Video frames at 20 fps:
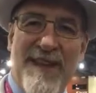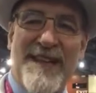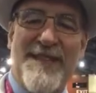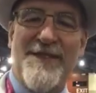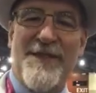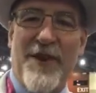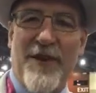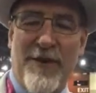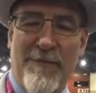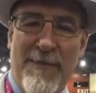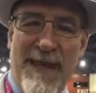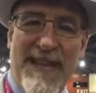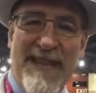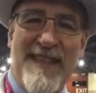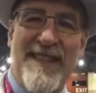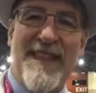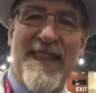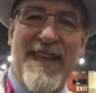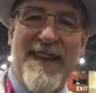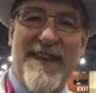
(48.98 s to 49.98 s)
and started
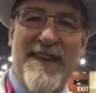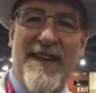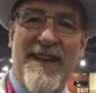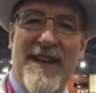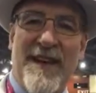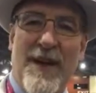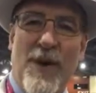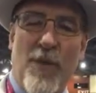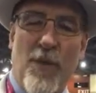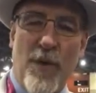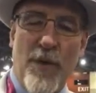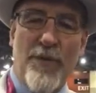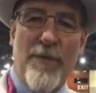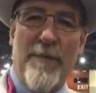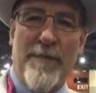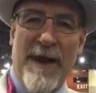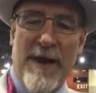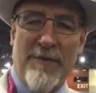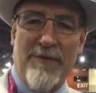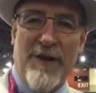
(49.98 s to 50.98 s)
making then a wood
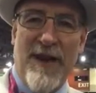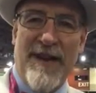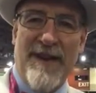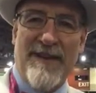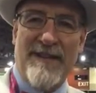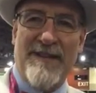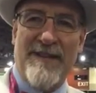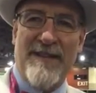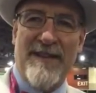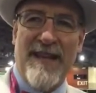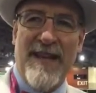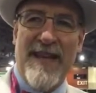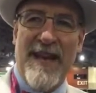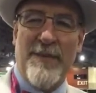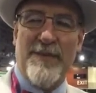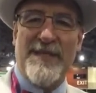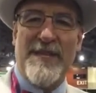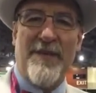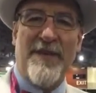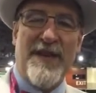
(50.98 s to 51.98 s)
repair product.
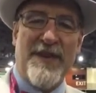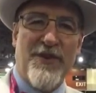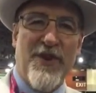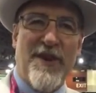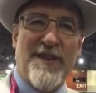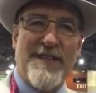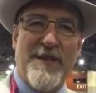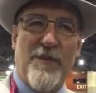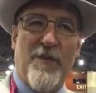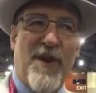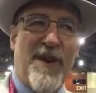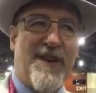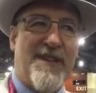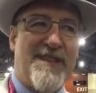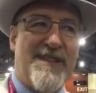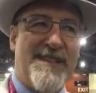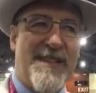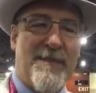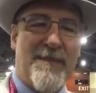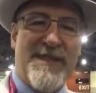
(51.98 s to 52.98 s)
And I was giving a talk somewhere,
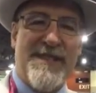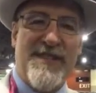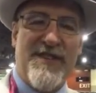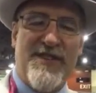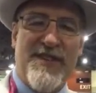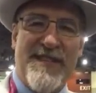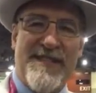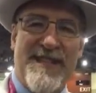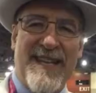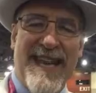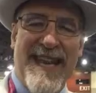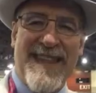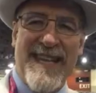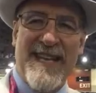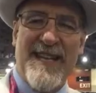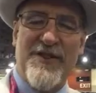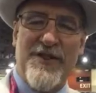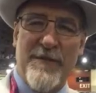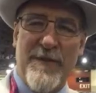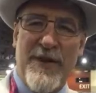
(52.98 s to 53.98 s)
and someone suggested, I
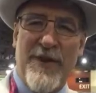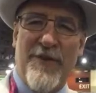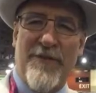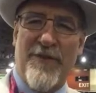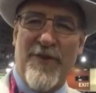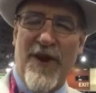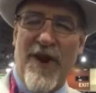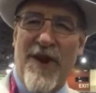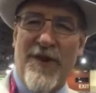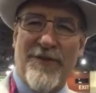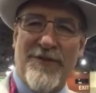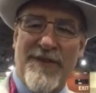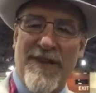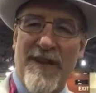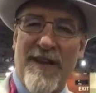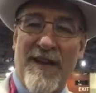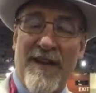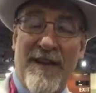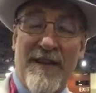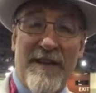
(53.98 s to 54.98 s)
think this would be good for art.
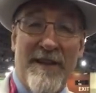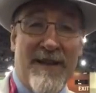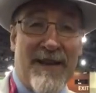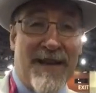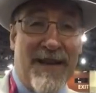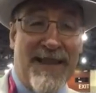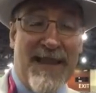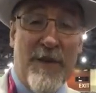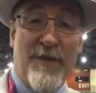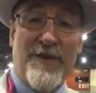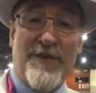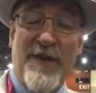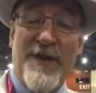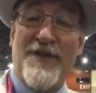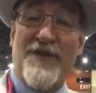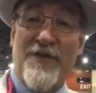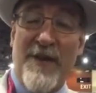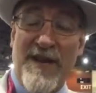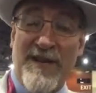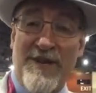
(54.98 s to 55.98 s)
And that was
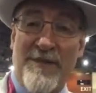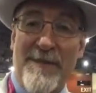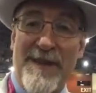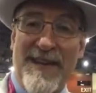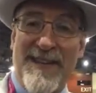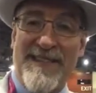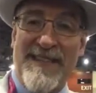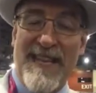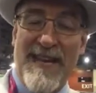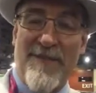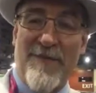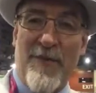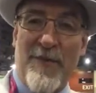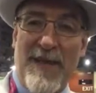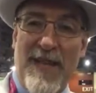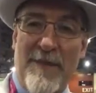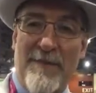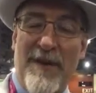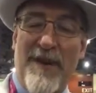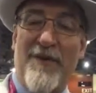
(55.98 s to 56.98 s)
very strange to me, because I never
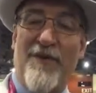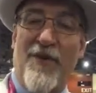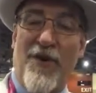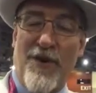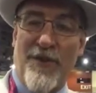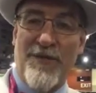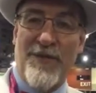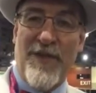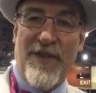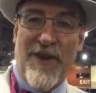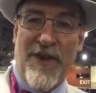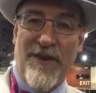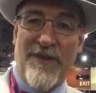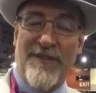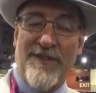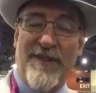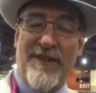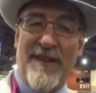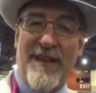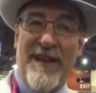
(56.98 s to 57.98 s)
really had been involved with
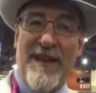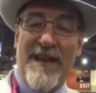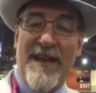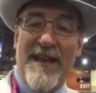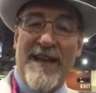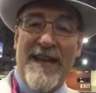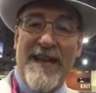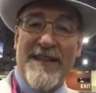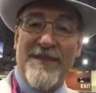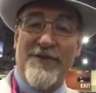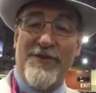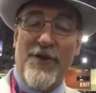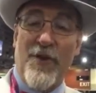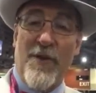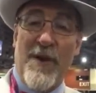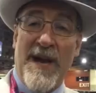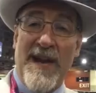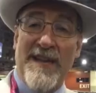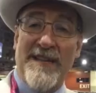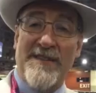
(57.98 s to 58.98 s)
art. And
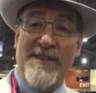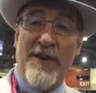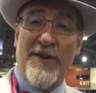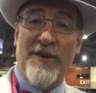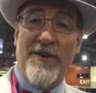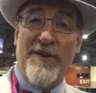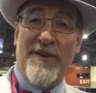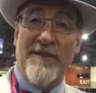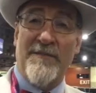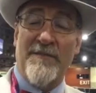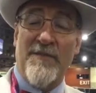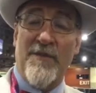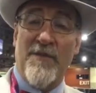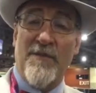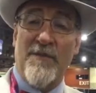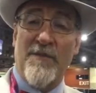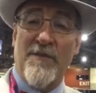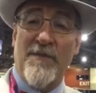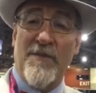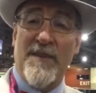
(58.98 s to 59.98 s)
so I started
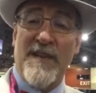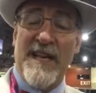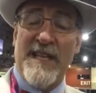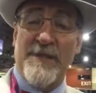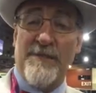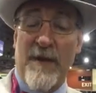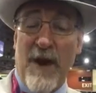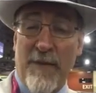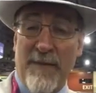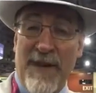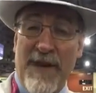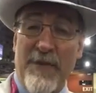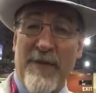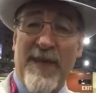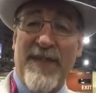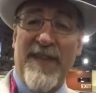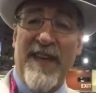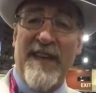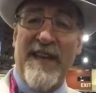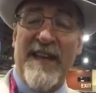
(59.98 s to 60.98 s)
experimenting
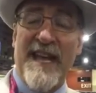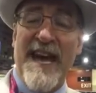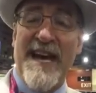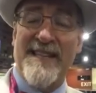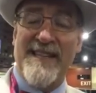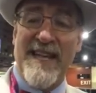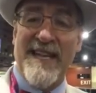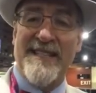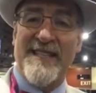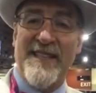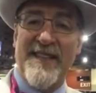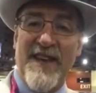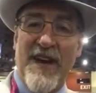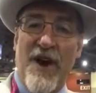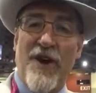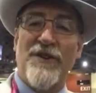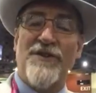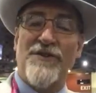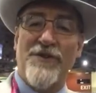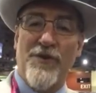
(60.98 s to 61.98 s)
with it and contacted the
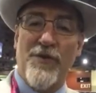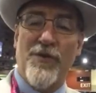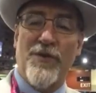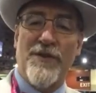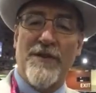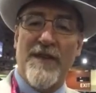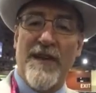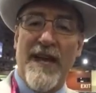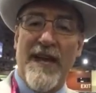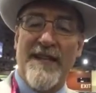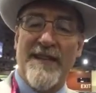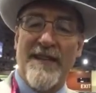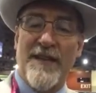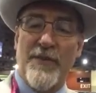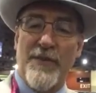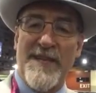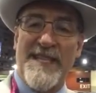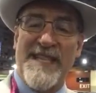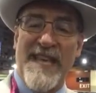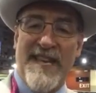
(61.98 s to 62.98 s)
art school
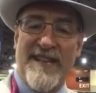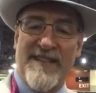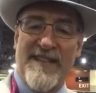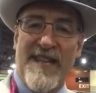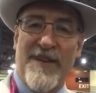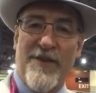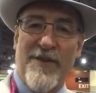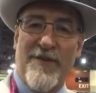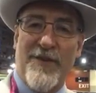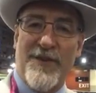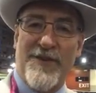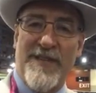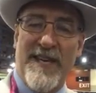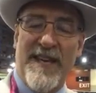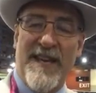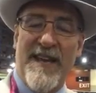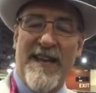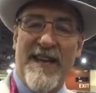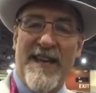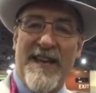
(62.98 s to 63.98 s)
at Louisiana State
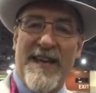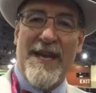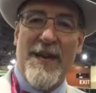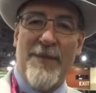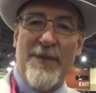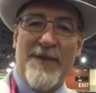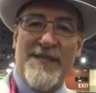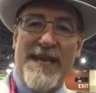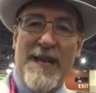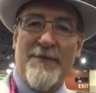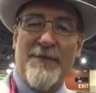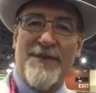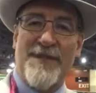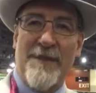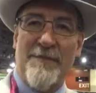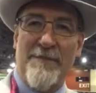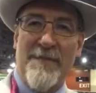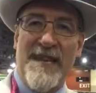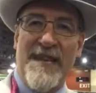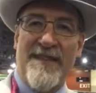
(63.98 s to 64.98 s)
University, and was able
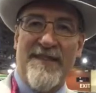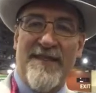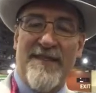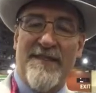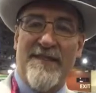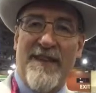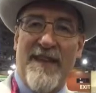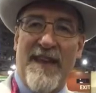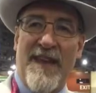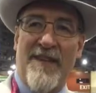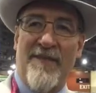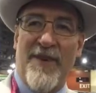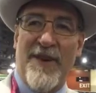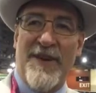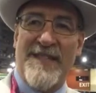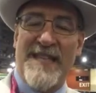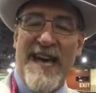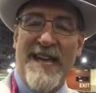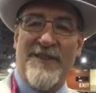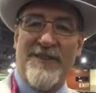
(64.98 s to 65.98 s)
to meet a
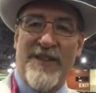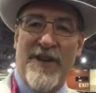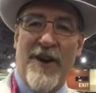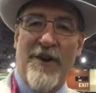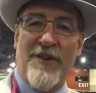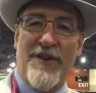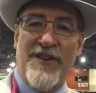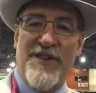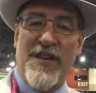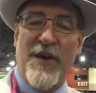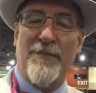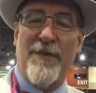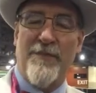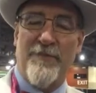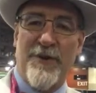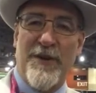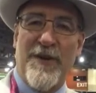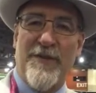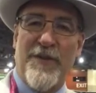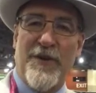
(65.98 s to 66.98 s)
very talented artist, Shelby
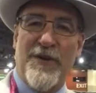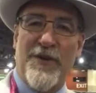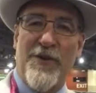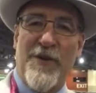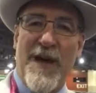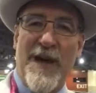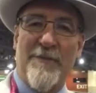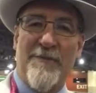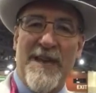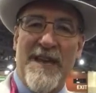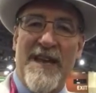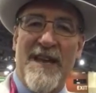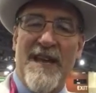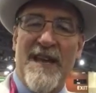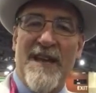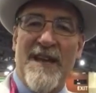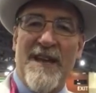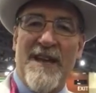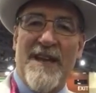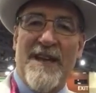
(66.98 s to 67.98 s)
Prindiville, who helped me
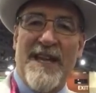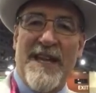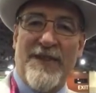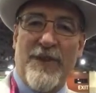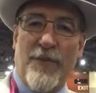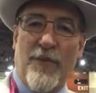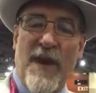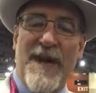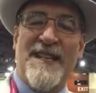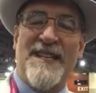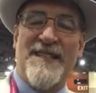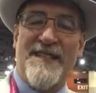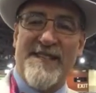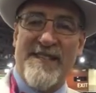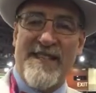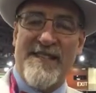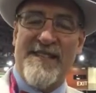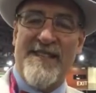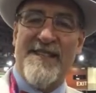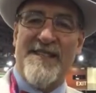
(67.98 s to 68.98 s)
get the right
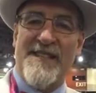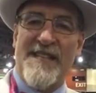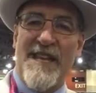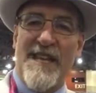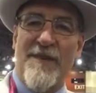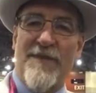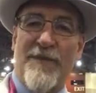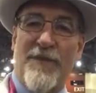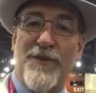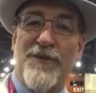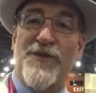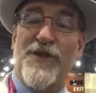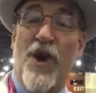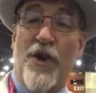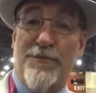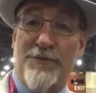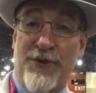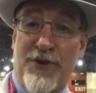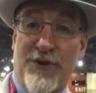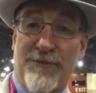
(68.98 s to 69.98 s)
consistency for
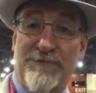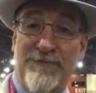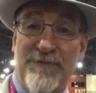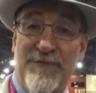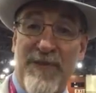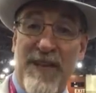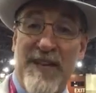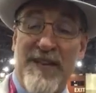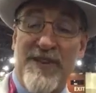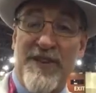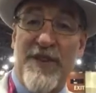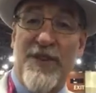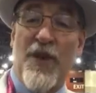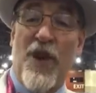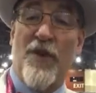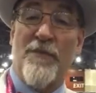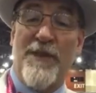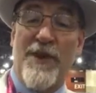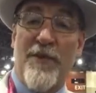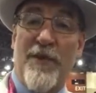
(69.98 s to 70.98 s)
sculpture. She
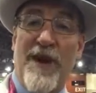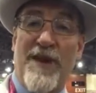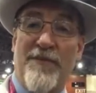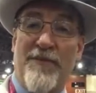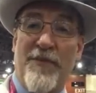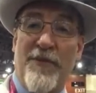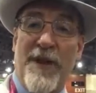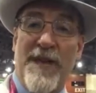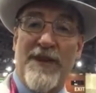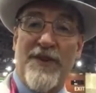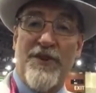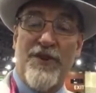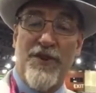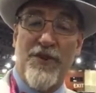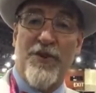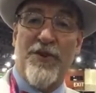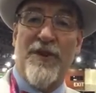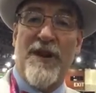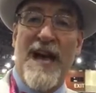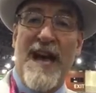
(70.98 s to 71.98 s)
thought it'd be great for a
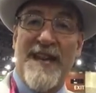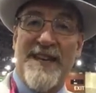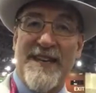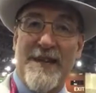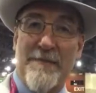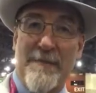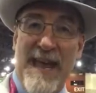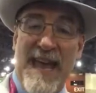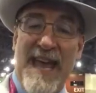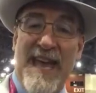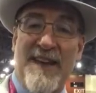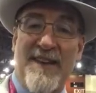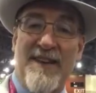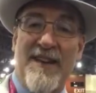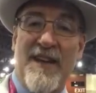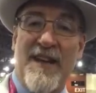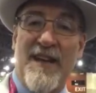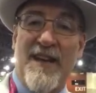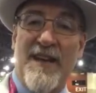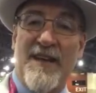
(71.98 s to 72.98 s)

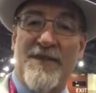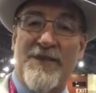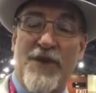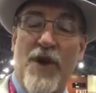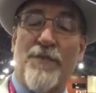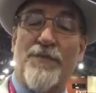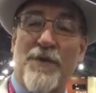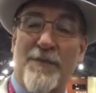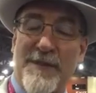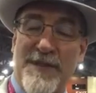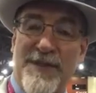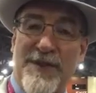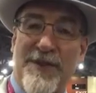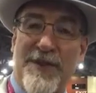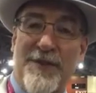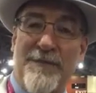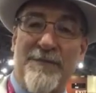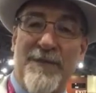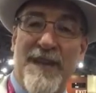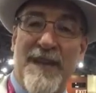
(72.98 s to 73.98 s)
cure-on-demand sculpture
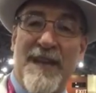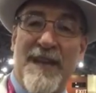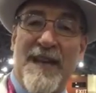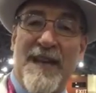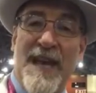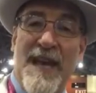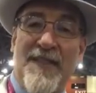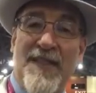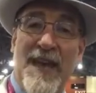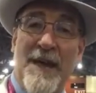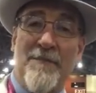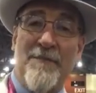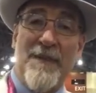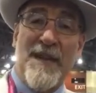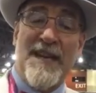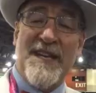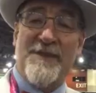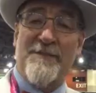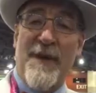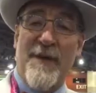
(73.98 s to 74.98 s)
material. And then,
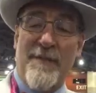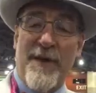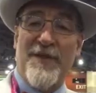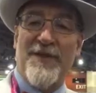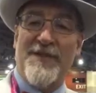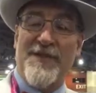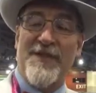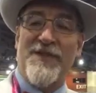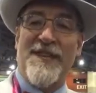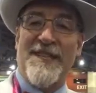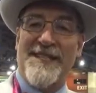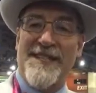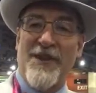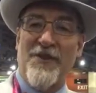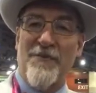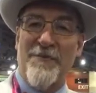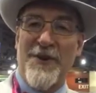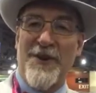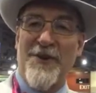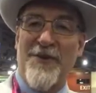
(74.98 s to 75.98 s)
because my mother suggested
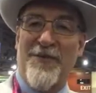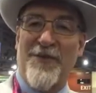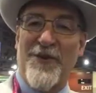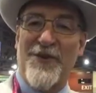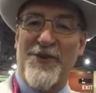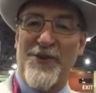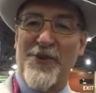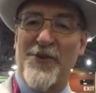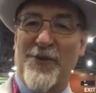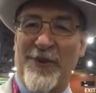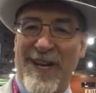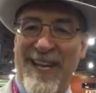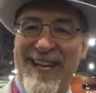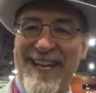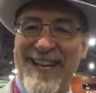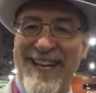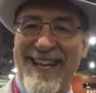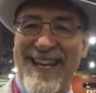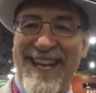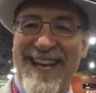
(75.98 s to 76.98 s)
it would be good for jewelry,
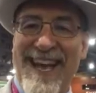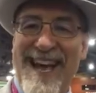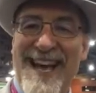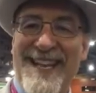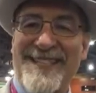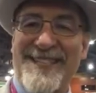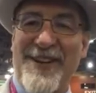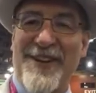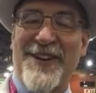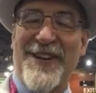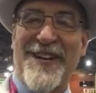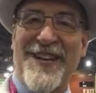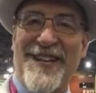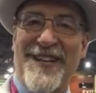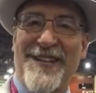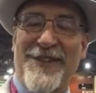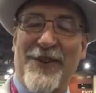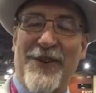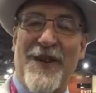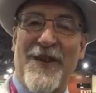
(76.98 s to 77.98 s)
I started
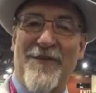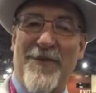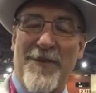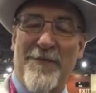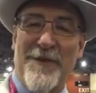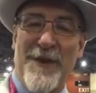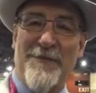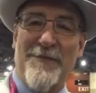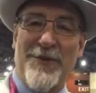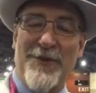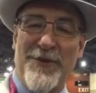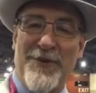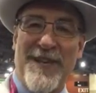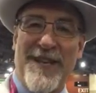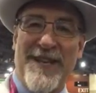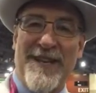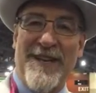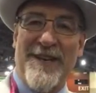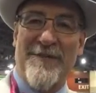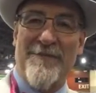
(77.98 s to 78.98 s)
looking for people who
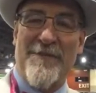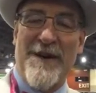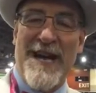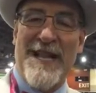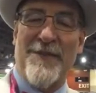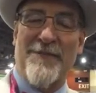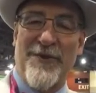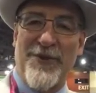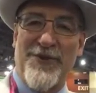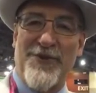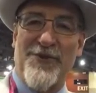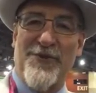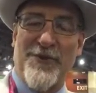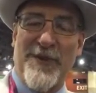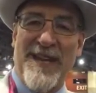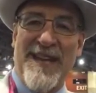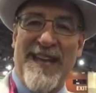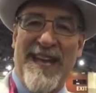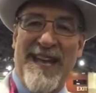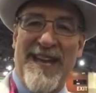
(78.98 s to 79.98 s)
did polymer
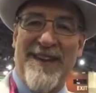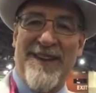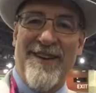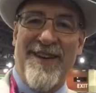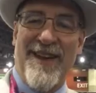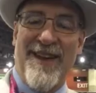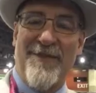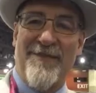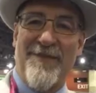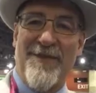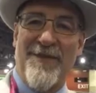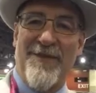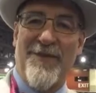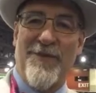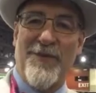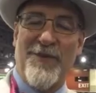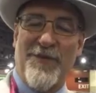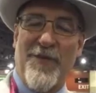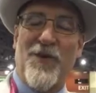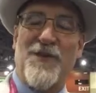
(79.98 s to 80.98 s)
jewelry, and
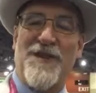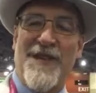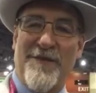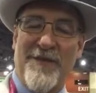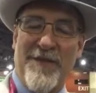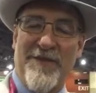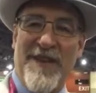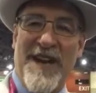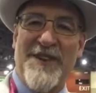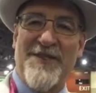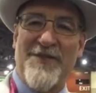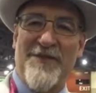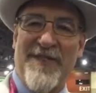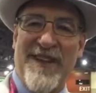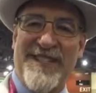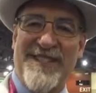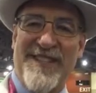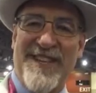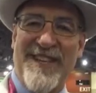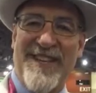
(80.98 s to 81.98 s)
was fortunate enough to find you,
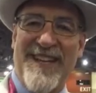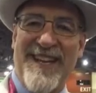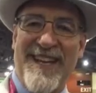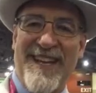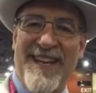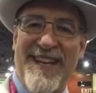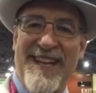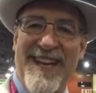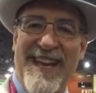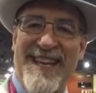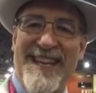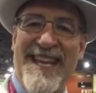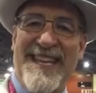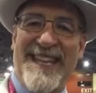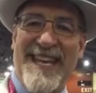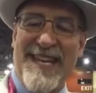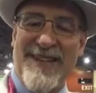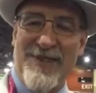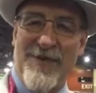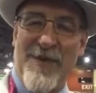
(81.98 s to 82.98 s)
Vesta. And
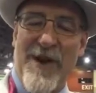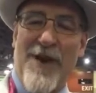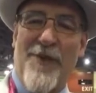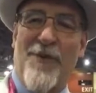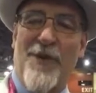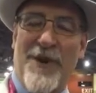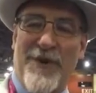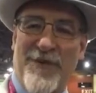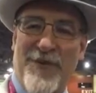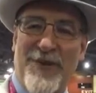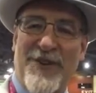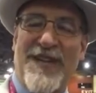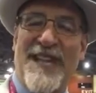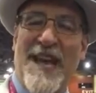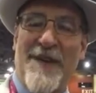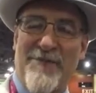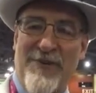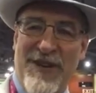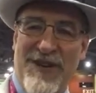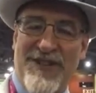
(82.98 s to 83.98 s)
that led to our wonderful
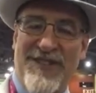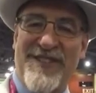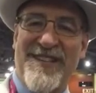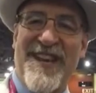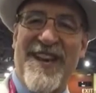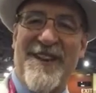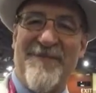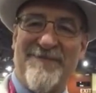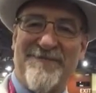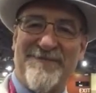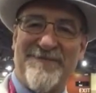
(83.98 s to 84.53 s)
collaboration today.